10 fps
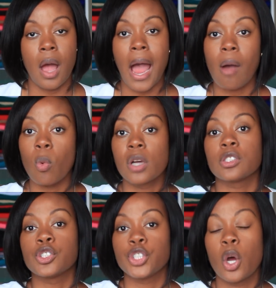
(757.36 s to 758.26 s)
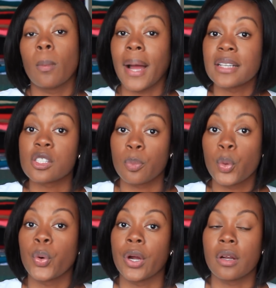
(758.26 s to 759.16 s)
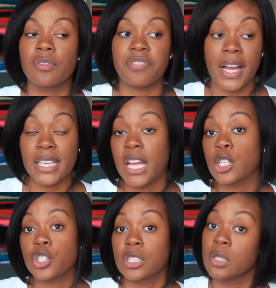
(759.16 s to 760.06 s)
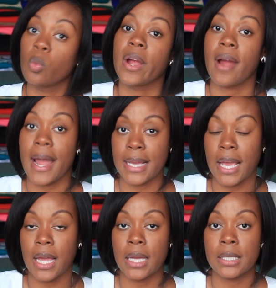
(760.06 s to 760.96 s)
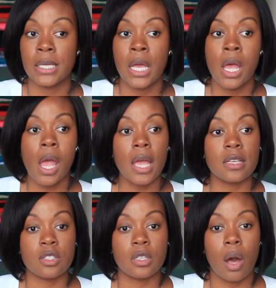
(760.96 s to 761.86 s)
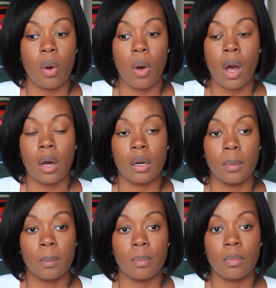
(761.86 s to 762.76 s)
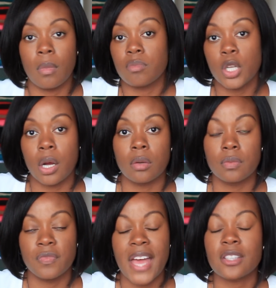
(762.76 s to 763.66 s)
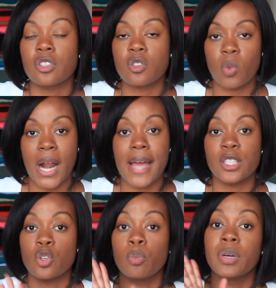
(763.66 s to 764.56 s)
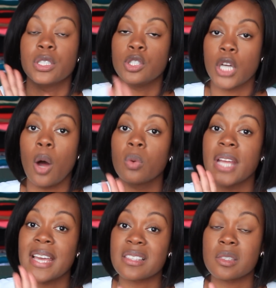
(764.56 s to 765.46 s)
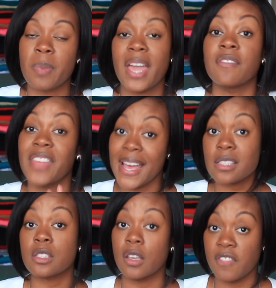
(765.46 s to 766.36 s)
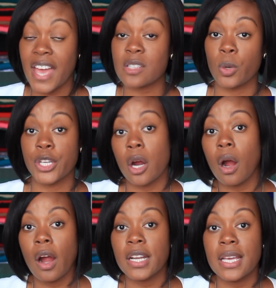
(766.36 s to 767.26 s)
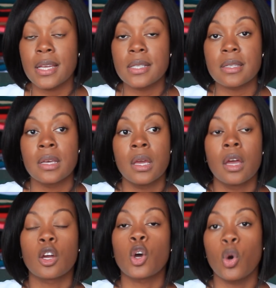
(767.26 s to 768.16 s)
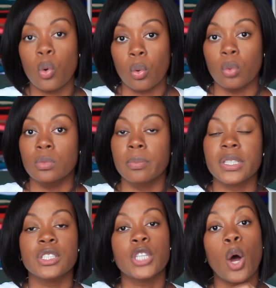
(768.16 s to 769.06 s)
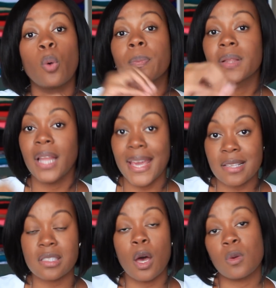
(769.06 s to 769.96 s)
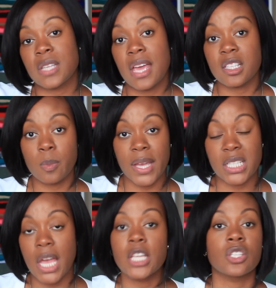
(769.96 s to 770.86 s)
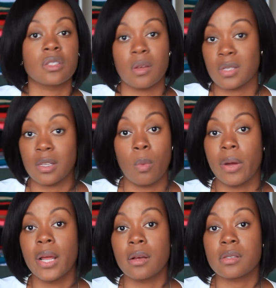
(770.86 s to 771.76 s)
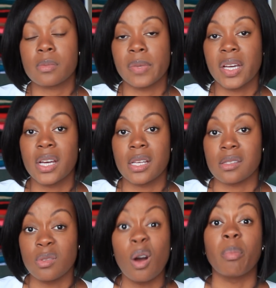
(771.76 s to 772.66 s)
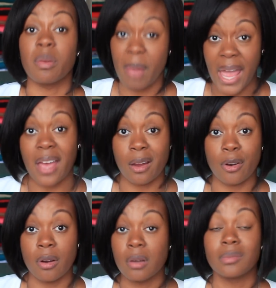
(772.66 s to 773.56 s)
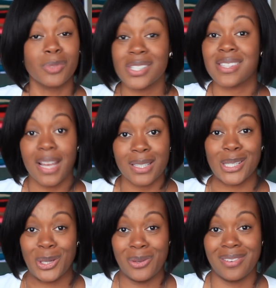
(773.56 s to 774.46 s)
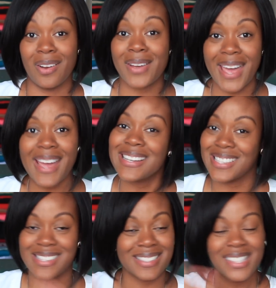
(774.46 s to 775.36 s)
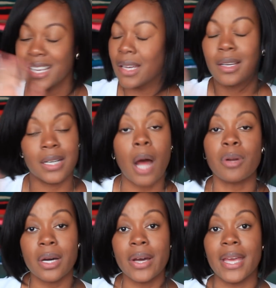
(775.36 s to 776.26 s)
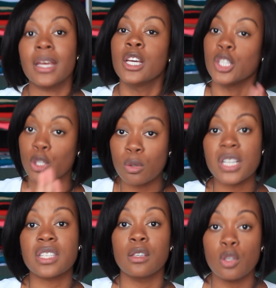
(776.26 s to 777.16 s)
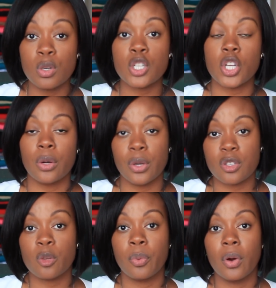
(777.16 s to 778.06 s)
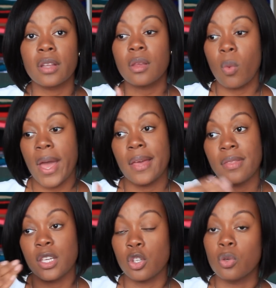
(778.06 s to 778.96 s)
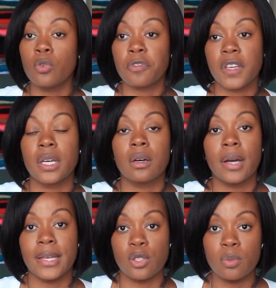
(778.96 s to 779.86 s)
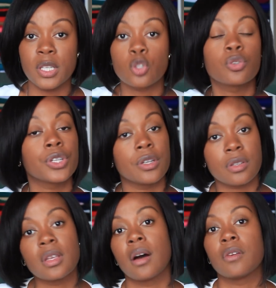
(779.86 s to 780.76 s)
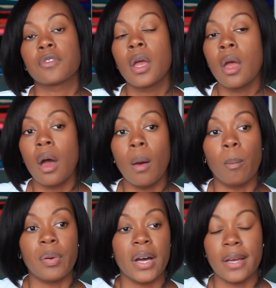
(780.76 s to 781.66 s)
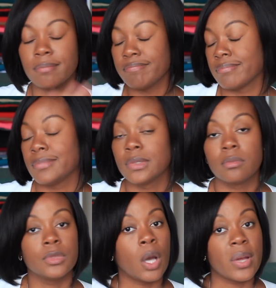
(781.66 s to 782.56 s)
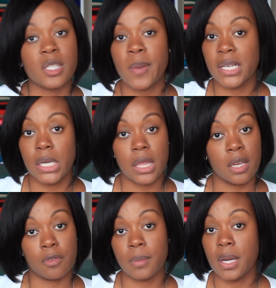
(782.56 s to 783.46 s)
I want to show my support financially where I can. And so, um, you know, that's just what I do. But don't expect if that's if that's where your heart is, cool. But don't place those expectations on someone else because you're gonna be mad, girl. Just telling you, okay? Just don't do it. You continue to show your support the way that you feel and you be true to yourself. But don't expect anything from